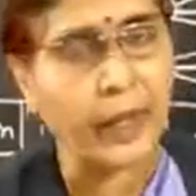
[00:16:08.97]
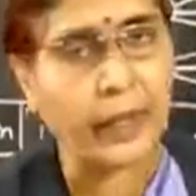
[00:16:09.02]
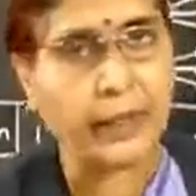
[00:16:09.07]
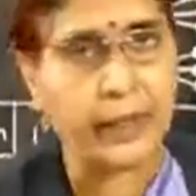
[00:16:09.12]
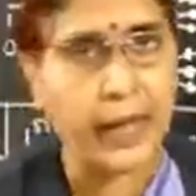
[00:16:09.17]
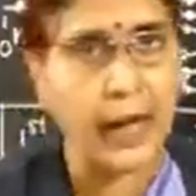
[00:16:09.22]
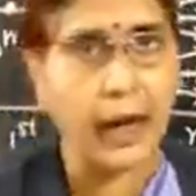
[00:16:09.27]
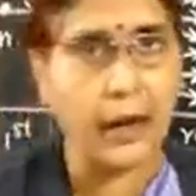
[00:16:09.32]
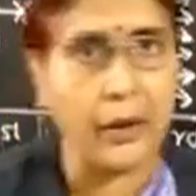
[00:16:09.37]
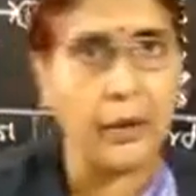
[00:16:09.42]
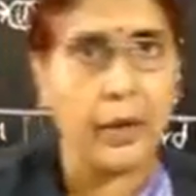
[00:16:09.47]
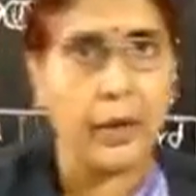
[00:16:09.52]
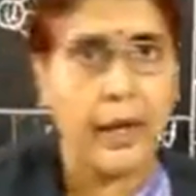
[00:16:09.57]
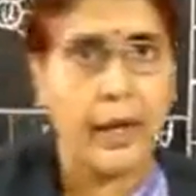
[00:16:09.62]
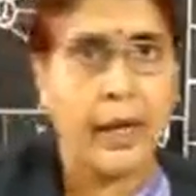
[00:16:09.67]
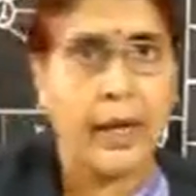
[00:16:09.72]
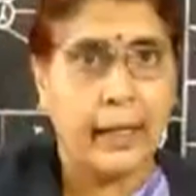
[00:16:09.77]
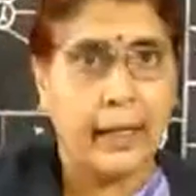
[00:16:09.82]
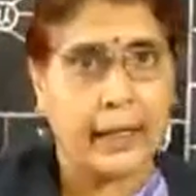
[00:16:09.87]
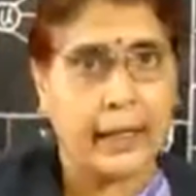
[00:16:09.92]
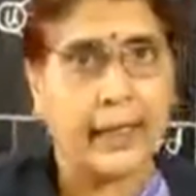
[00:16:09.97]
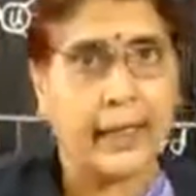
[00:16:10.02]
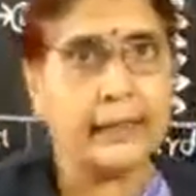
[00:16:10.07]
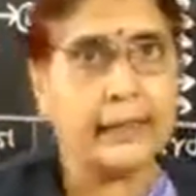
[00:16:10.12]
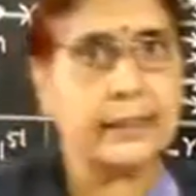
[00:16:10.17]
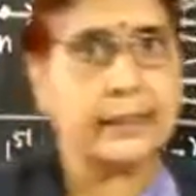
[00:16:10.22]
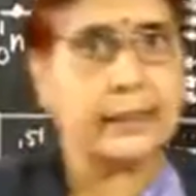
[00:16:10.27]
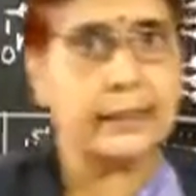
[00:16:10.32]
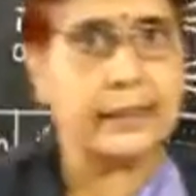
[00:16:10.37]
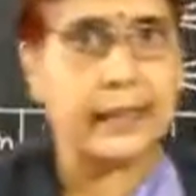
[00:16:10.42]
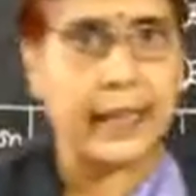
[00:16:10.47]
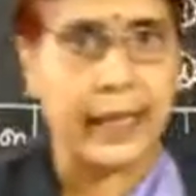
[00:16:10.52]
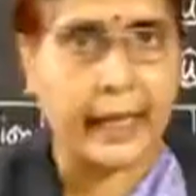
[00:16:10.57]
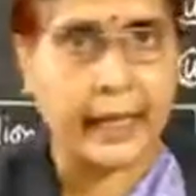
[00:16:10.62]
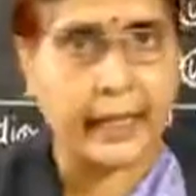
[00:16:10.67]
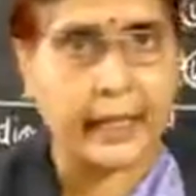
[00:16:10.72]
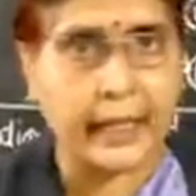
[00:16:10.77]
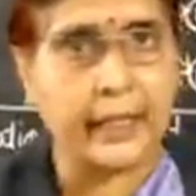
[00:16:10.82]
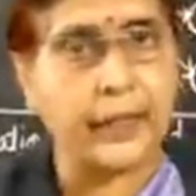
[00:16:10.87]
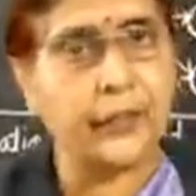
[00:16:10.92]
Now let us
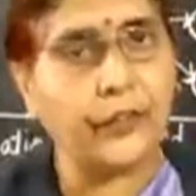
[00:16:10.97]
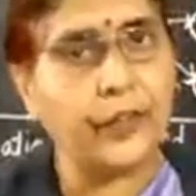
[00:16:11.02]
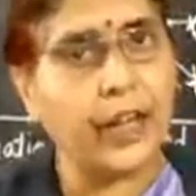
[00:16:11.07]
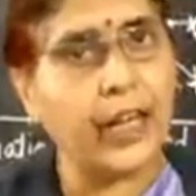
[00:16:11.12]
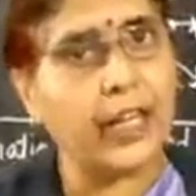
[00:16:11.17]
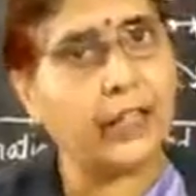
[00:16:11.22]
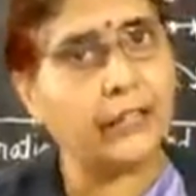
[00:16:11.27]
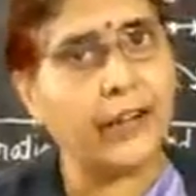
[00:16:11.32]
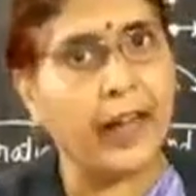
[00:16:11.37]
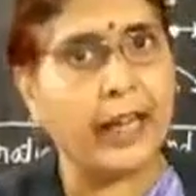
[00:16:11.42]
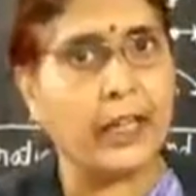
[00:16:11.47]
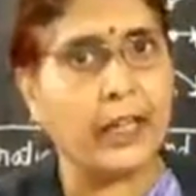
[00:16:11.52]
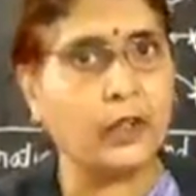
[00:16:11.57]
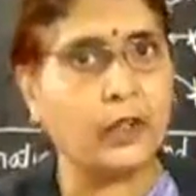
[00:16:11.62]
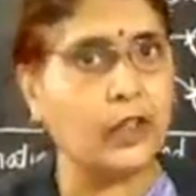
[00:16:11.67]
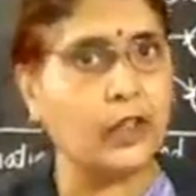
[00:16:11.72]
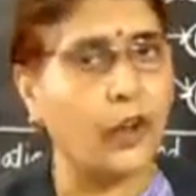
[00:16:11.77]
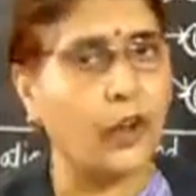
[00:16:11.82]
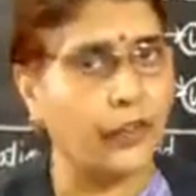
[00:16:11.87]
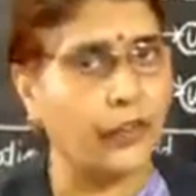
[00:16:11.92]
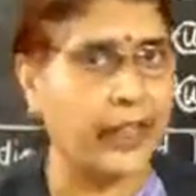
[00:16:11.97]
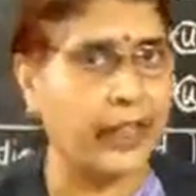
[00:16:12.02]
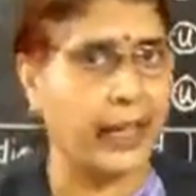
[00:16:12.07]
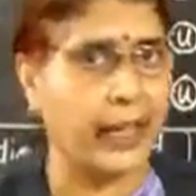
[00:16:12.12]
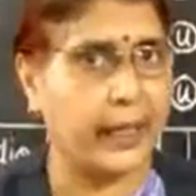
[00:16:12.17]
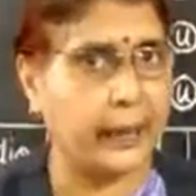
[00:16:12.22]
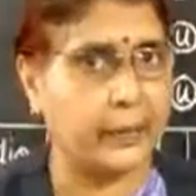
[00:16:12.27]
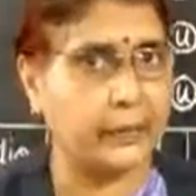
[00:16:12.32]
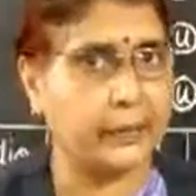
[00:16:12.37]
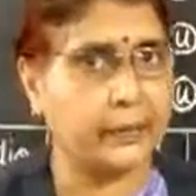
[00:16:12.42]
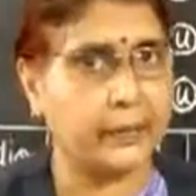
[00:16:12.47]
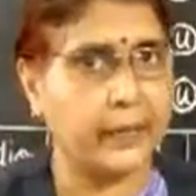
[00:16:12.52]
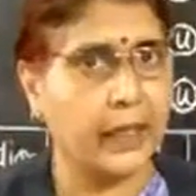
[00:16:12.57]
take different values of K.